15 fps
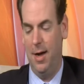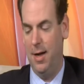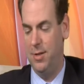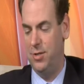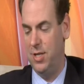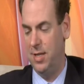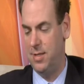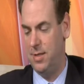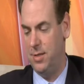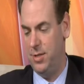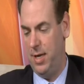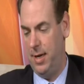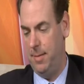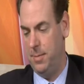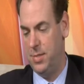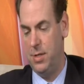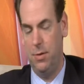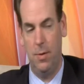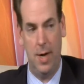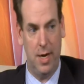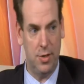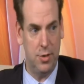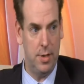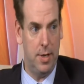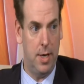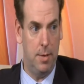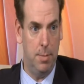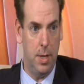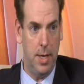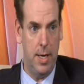Justin James, who actually
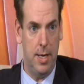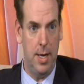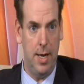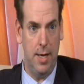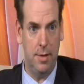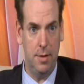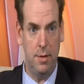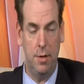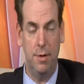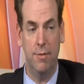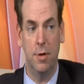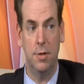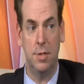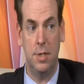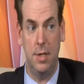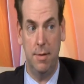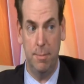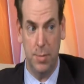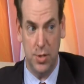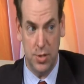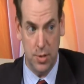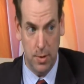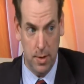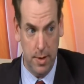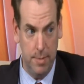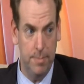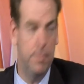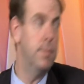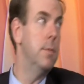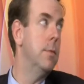had played at the University of Missouri
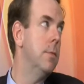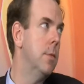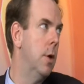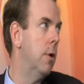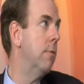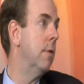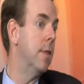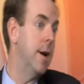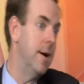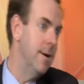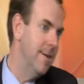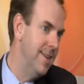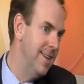over there.